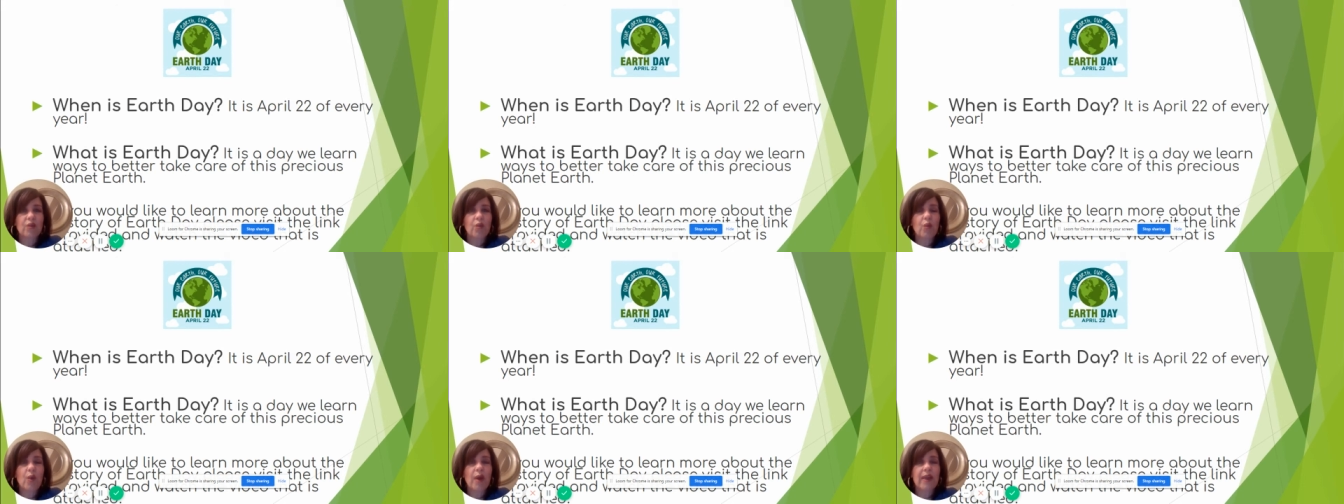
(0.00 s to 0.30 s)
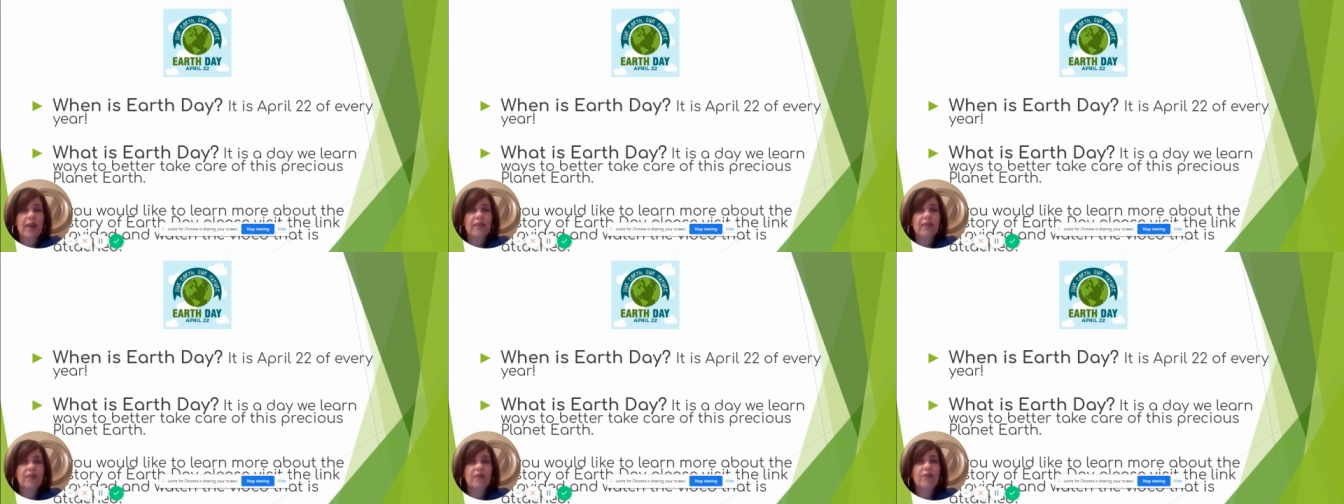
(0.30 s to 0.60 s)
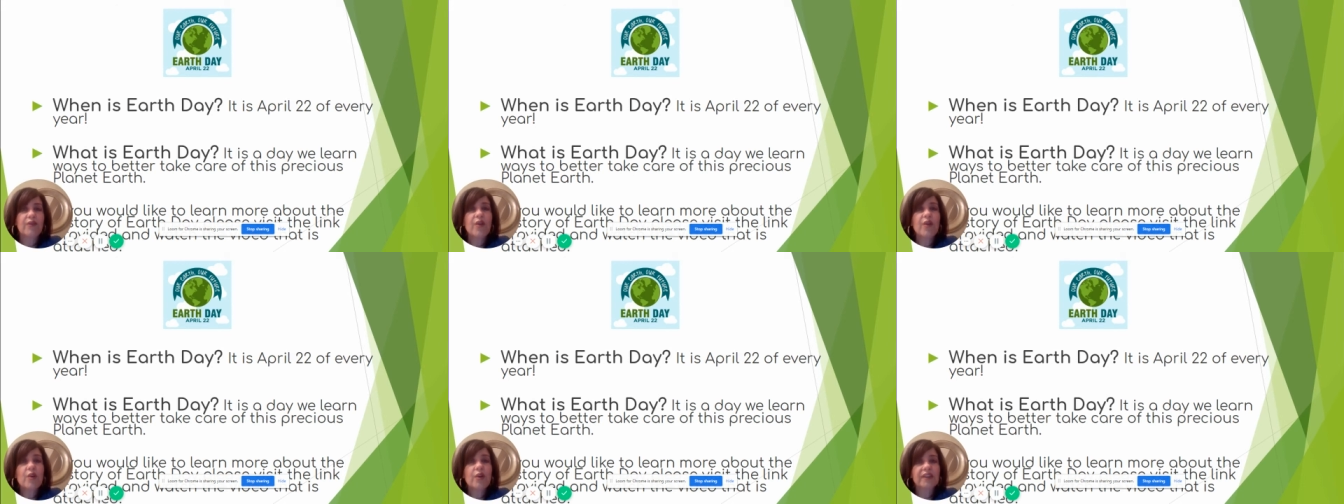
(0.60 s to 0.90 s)
what the
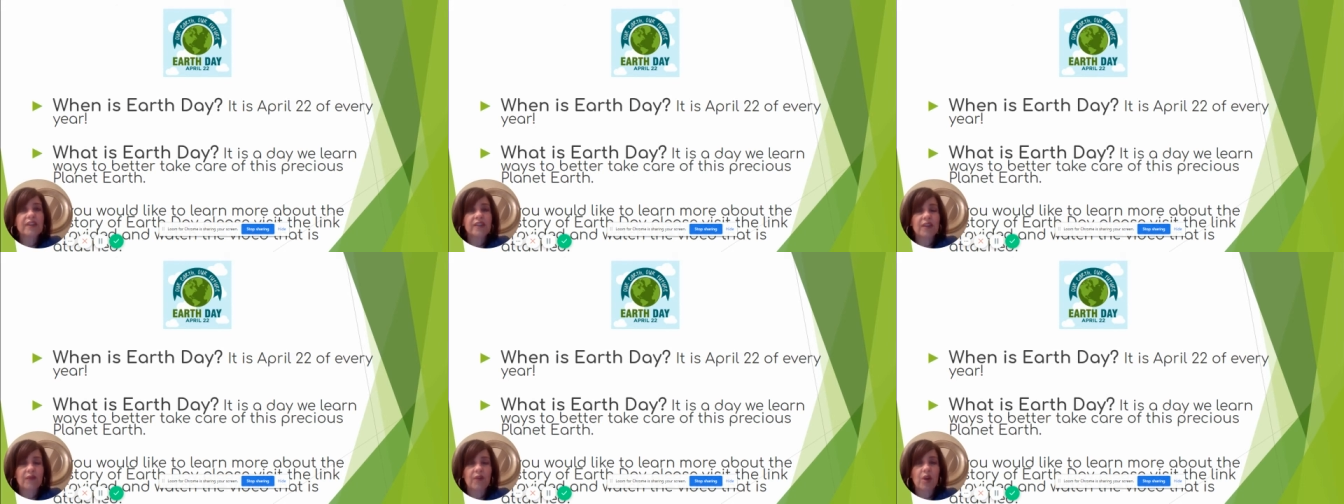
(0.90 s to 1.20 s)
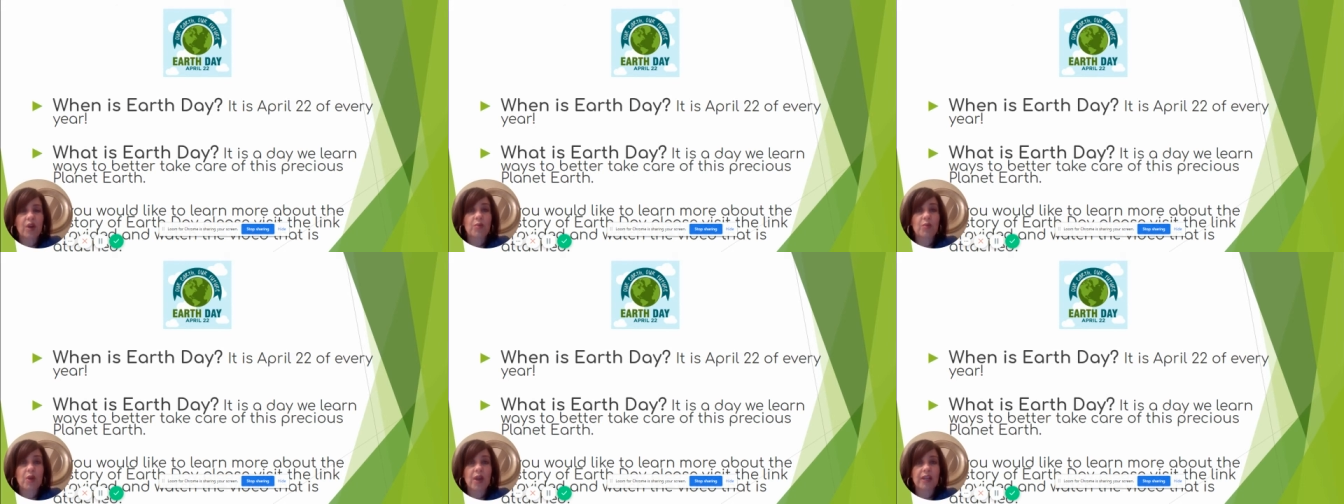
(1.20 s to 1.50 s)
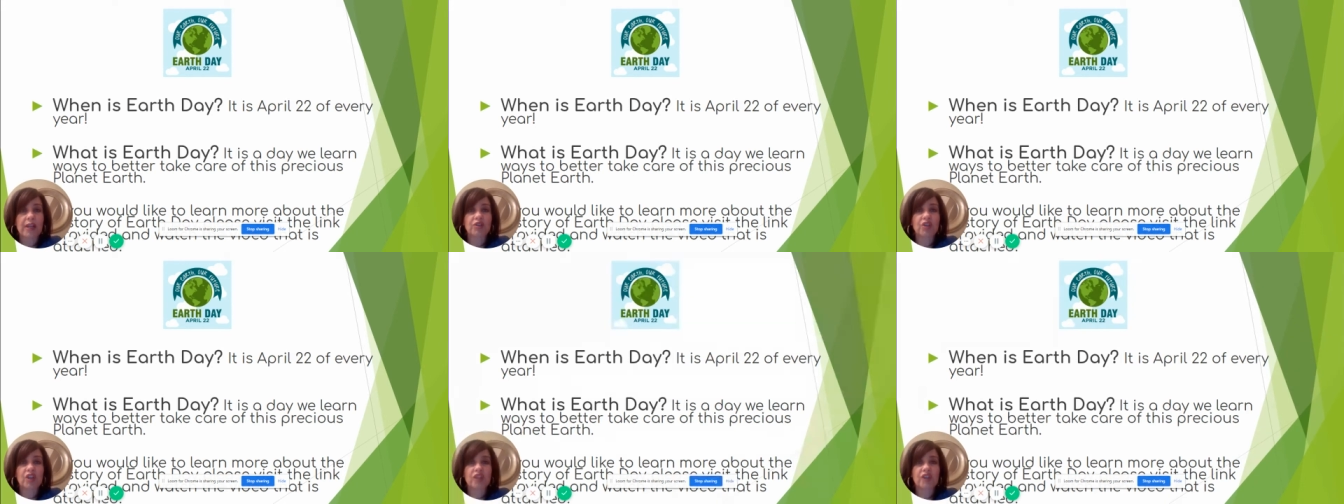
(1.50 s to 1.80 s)
focus of our
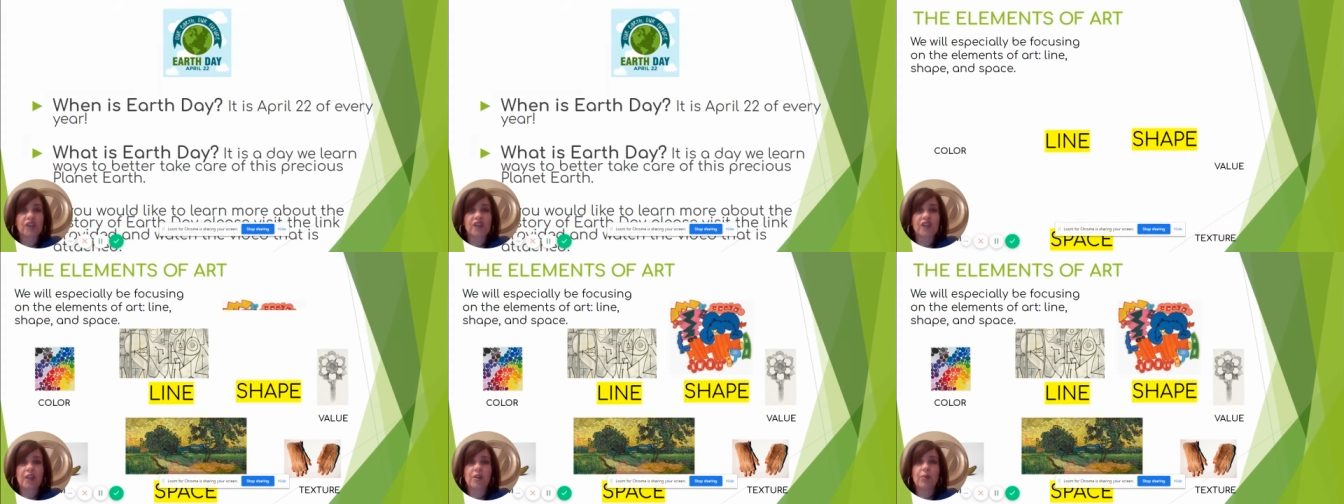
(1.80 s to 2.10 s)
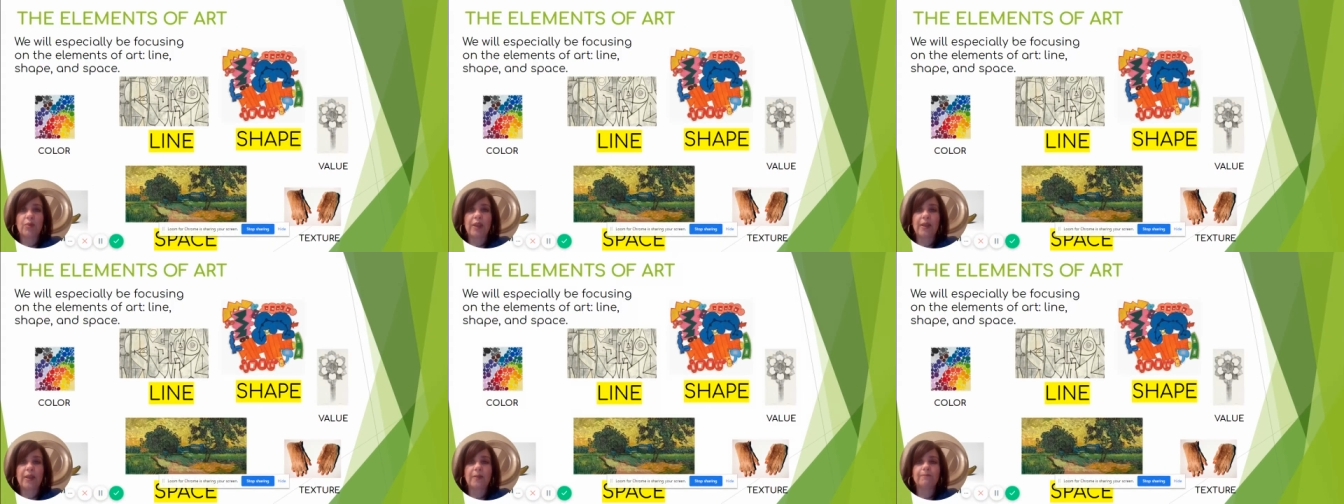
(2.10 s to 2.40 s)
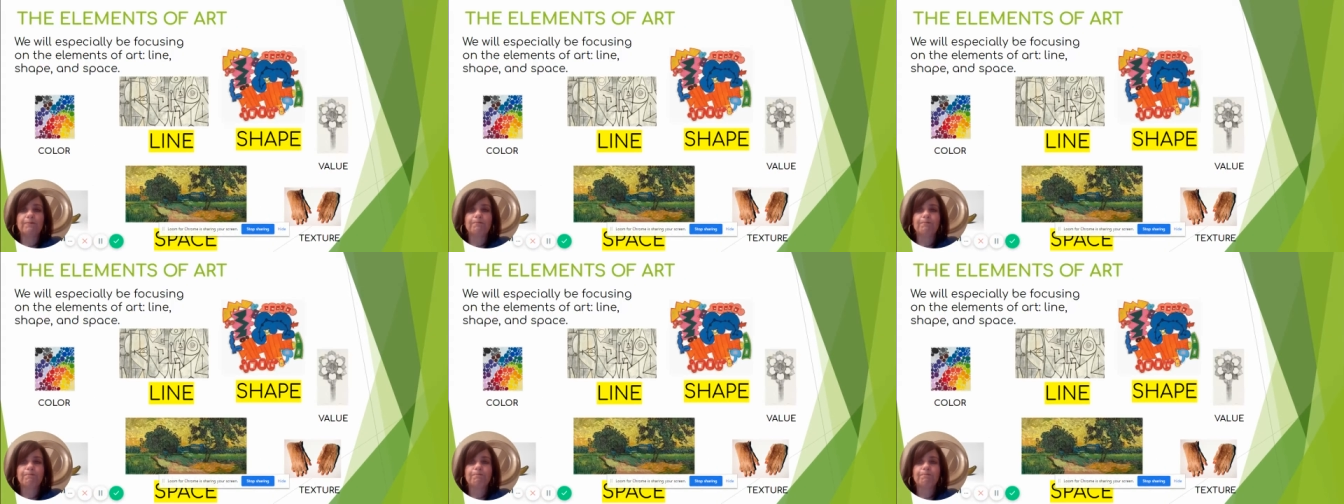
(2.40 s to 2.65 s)
project is going to be.